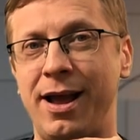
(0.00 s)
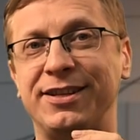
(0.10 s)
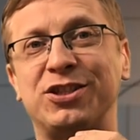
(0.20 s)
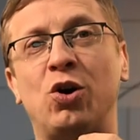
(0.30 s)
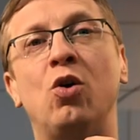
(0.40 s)

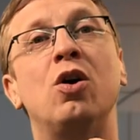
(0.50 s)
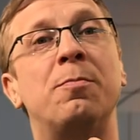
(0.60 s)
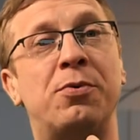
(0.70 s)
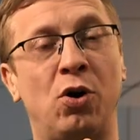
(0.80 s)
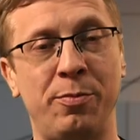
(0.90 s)
and so
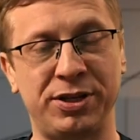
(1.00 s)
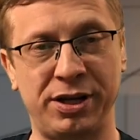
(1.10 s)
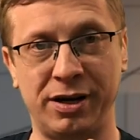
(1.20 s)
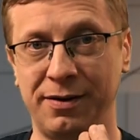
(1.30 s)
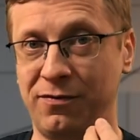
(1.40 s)

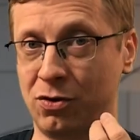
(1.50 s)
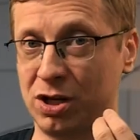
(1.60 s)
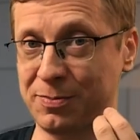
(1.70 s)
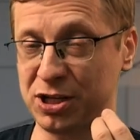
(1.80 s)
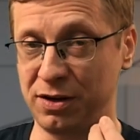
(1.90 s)
promising, for
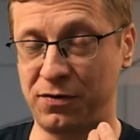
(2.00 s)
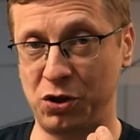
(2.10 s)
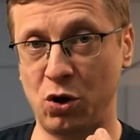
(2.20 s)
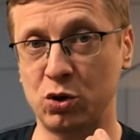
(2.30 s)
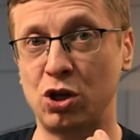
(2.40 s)
especially for
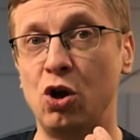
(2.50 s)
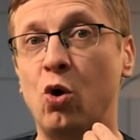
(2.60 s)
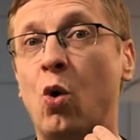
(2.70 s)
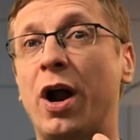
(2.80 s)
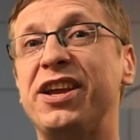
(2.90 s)
those
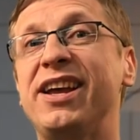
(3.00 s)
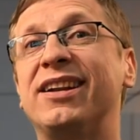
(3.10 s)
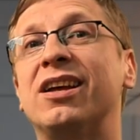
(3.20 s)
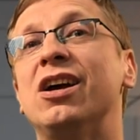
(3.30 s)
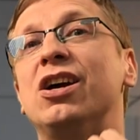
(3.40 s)
who are
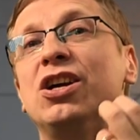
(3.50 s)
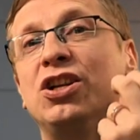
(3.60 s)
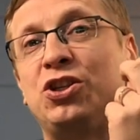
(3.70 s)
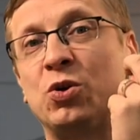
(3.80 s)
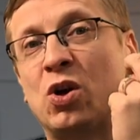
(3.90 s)
yet
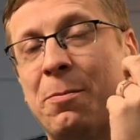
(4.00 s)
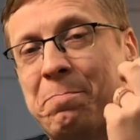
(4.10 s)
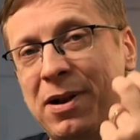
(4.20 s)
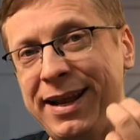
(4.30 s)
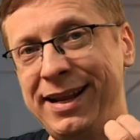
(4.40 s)
to
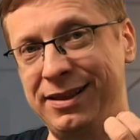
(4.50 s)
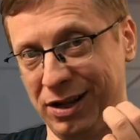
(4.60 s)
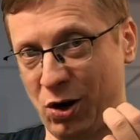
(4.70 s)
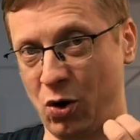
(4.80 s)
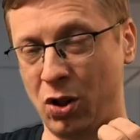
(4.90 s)
complete
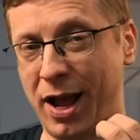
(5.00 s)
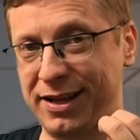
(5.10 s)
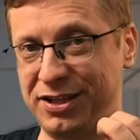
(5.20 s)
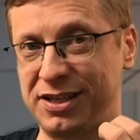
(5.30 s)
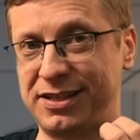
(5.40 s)
the whole
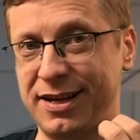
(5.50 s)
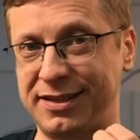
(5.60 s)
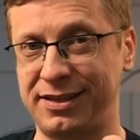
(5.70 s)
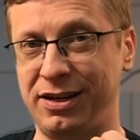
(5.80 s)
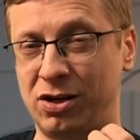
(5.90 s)

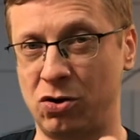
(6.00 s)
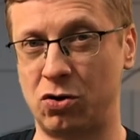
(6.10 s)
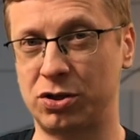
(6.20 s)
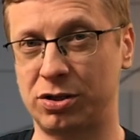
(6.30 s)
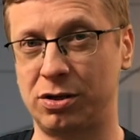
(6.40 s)
IGCSE
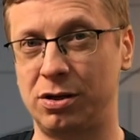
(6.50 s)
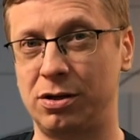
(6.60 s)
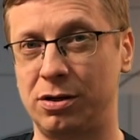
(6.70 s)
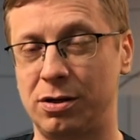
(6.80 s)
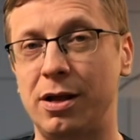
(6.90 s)
course.
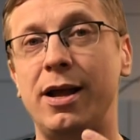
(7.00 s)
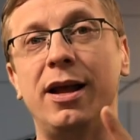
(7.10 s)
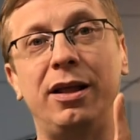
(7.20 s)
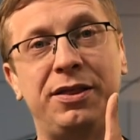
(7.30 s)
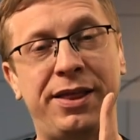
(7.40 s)

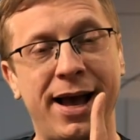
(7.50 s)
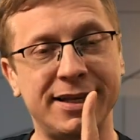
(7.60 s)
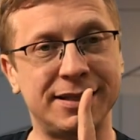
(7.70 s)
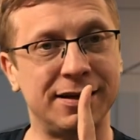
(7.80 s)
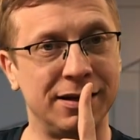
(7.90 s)
And
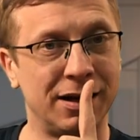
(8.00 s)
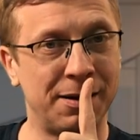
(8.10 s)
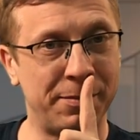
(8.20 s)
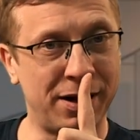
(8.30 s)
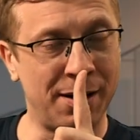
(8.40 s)
that
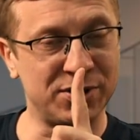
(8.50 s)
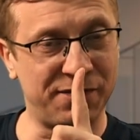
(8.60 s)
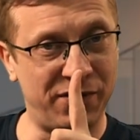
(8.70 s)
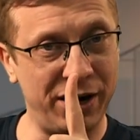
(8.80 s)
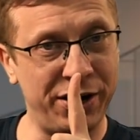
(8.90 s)
becomes
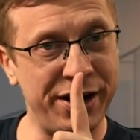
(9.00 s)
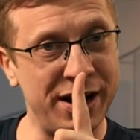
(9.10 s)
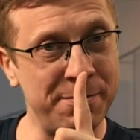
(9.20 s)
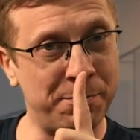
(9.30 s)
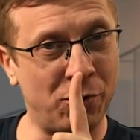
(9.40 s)
very
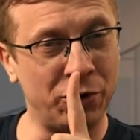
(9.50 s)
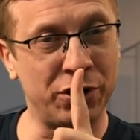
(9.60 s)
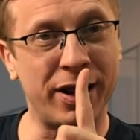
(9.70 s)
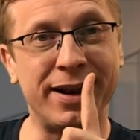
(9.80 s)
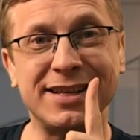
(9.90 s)

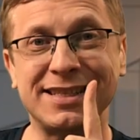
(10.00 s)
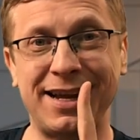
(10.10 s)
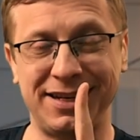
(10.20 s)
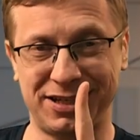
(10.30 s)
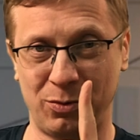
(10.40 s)
important and
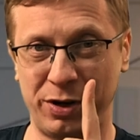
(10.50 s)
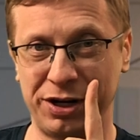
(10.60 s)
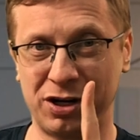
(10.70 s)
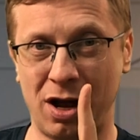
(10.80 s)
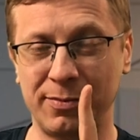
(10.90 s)
essential when
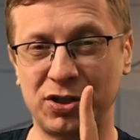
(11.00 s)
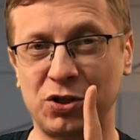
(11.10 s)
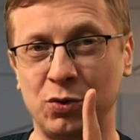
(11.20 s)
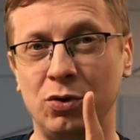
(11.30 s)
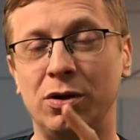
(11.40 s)
it comes
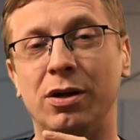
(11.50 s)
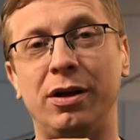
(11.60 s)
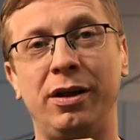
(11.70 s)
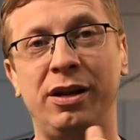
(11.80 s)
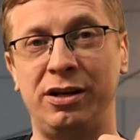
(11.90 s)
to
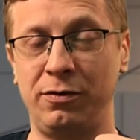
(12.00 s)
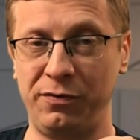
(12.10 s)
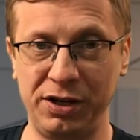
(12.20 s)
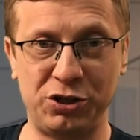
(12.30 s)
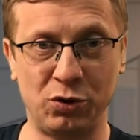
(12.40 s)

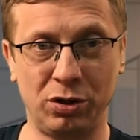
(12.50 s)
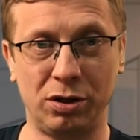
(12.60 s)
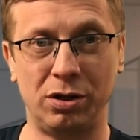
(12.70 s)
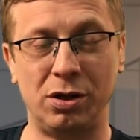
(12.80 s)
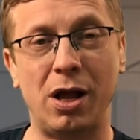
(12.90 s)

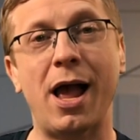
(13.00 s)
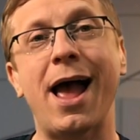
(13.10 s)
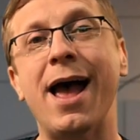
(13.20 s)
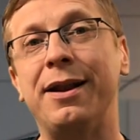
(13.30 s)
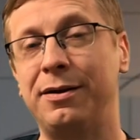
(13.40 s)
individual
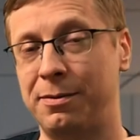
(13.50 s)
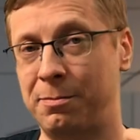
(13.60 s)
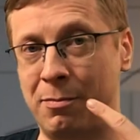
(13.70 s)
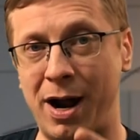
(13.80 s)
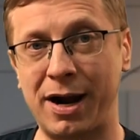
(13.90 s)
and
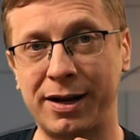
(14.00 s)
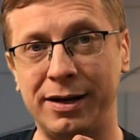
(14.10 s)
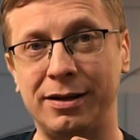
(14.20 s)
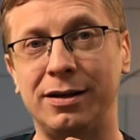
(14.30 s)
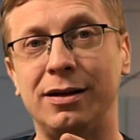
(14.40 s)

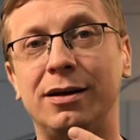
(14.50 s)
market